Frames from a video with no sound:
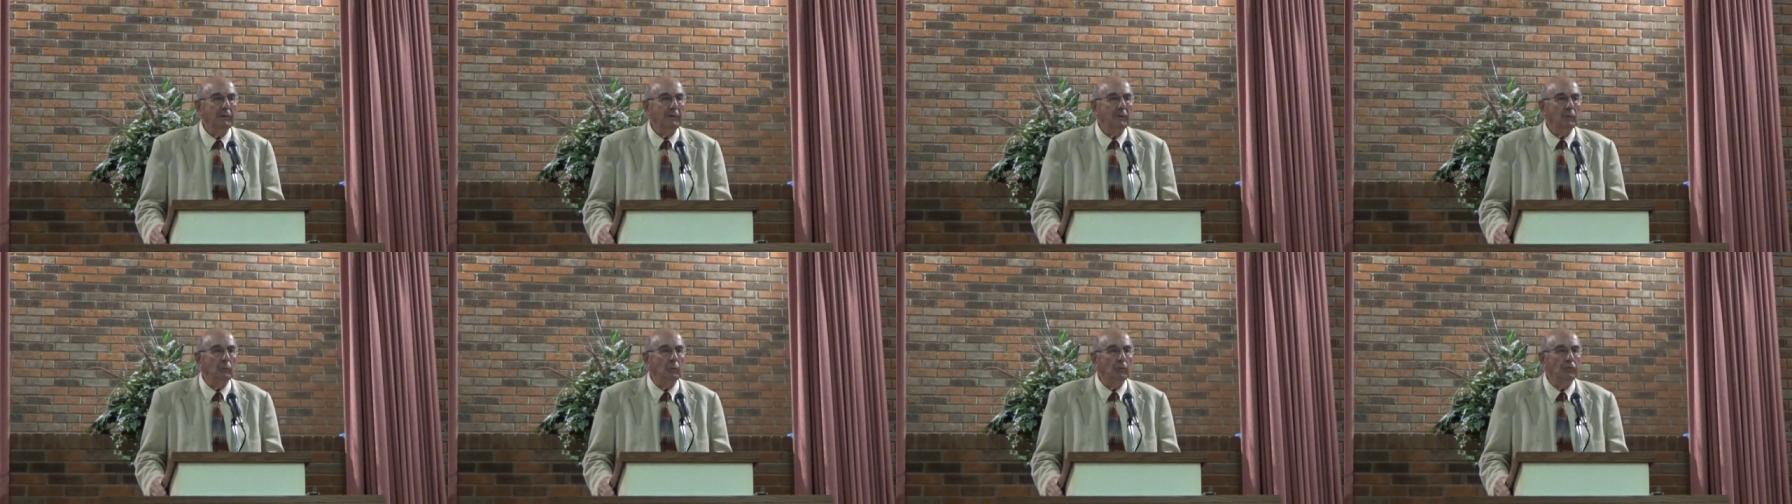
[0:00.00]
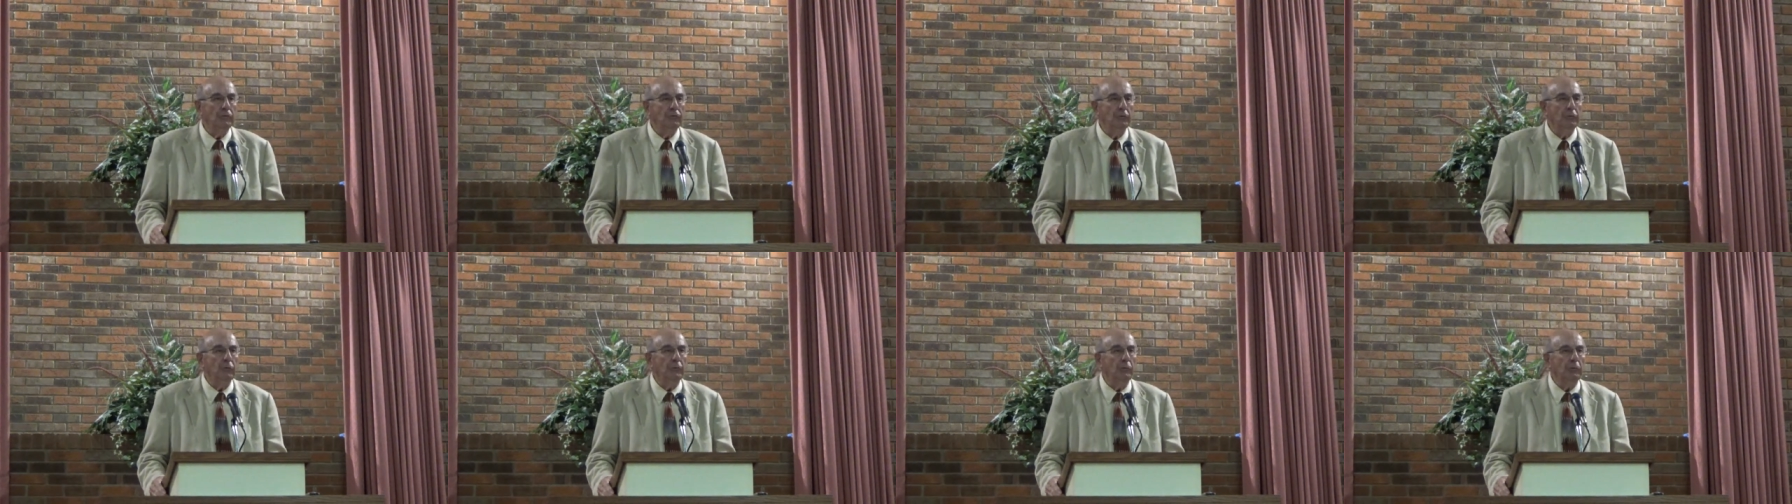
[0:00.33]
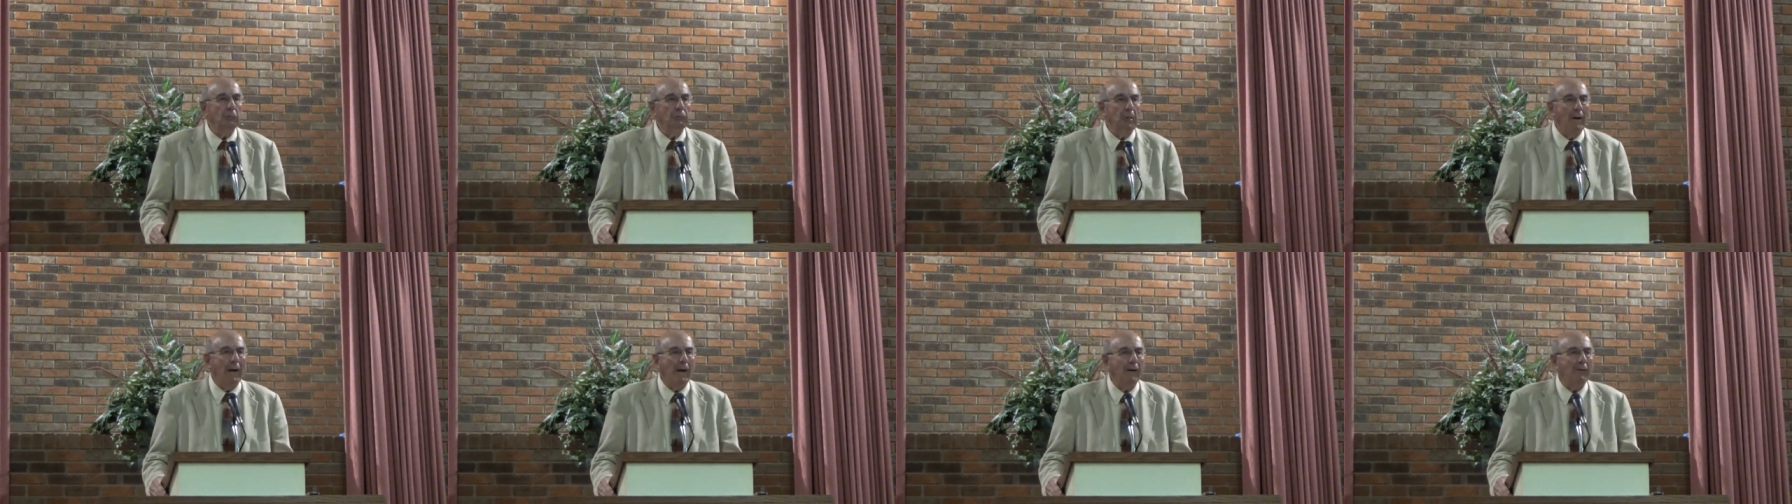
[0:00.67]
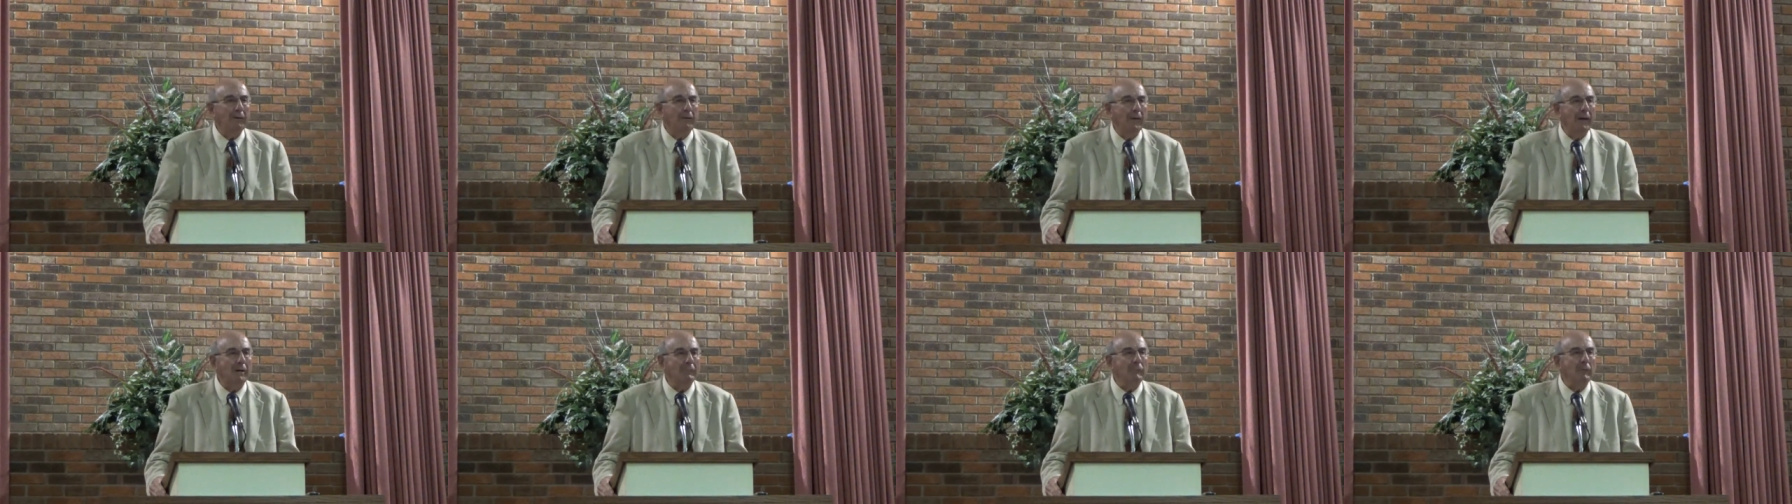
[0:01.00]
Would you
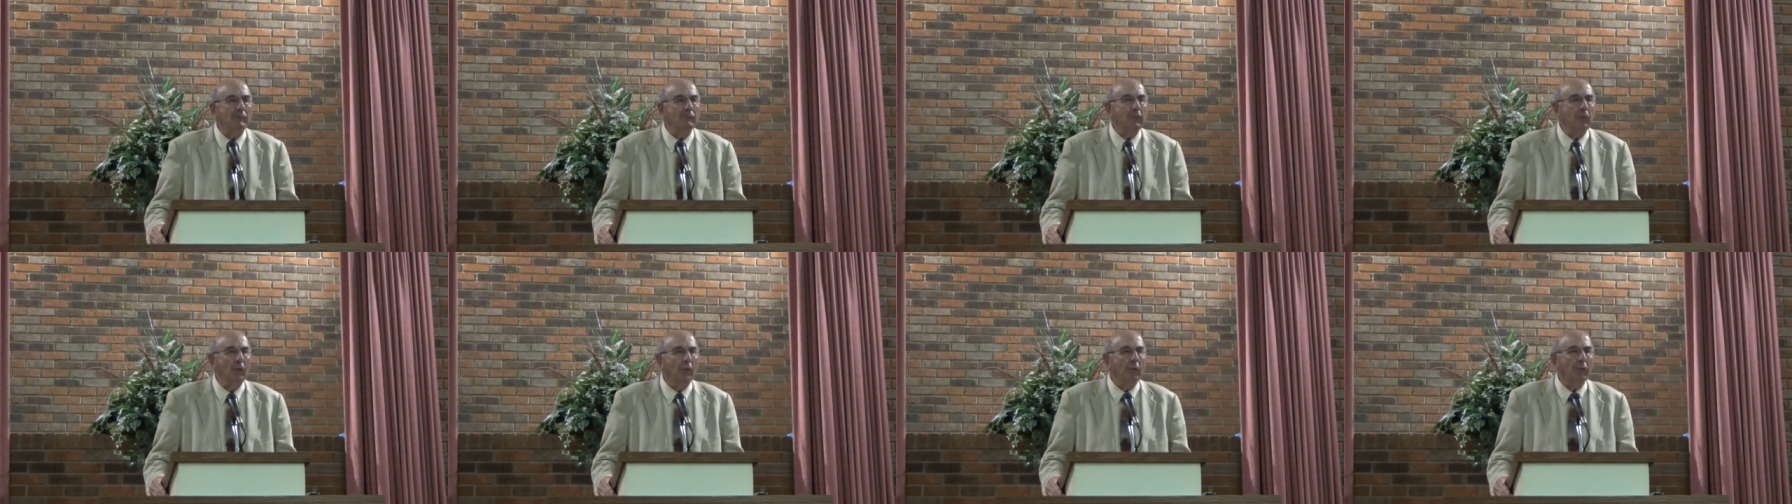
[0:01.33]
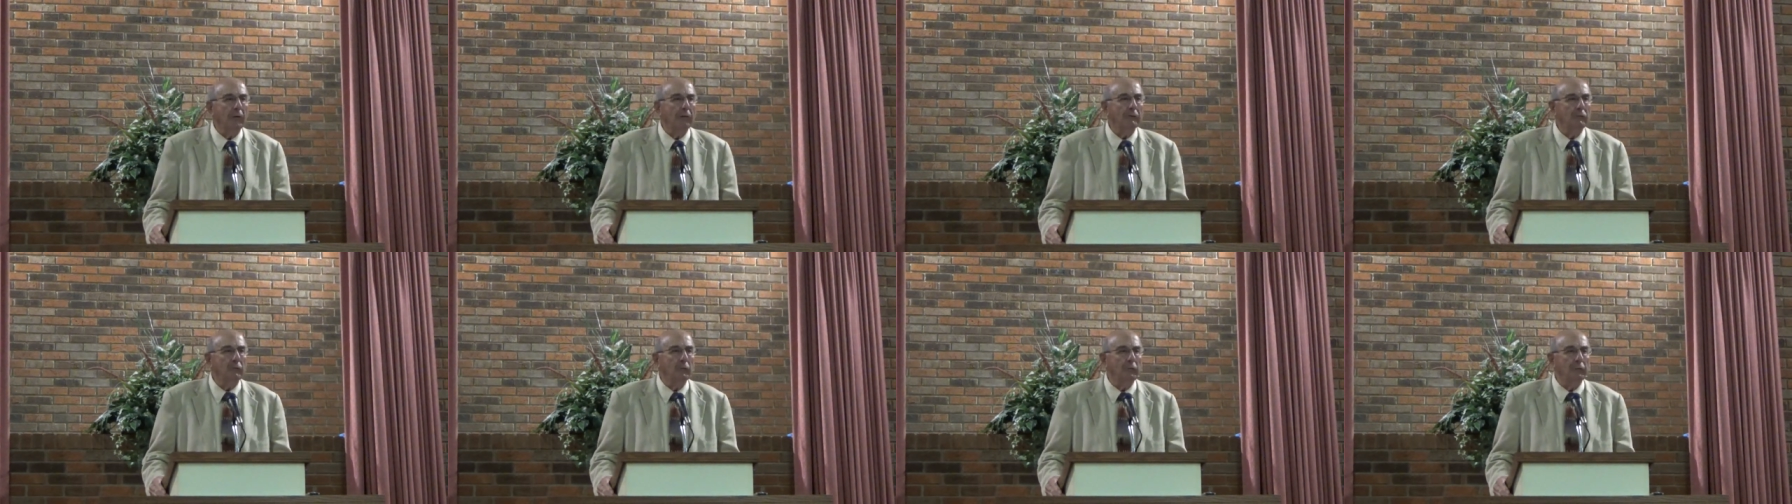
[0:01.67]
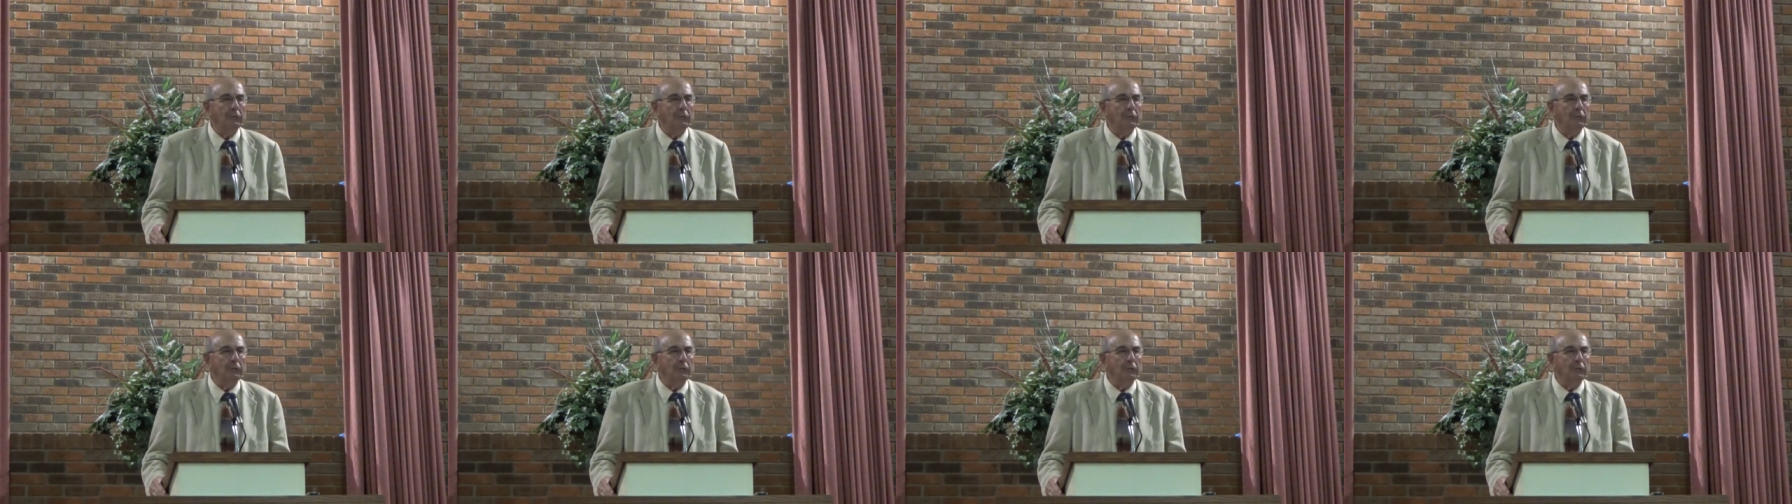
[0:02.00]
bow down before him?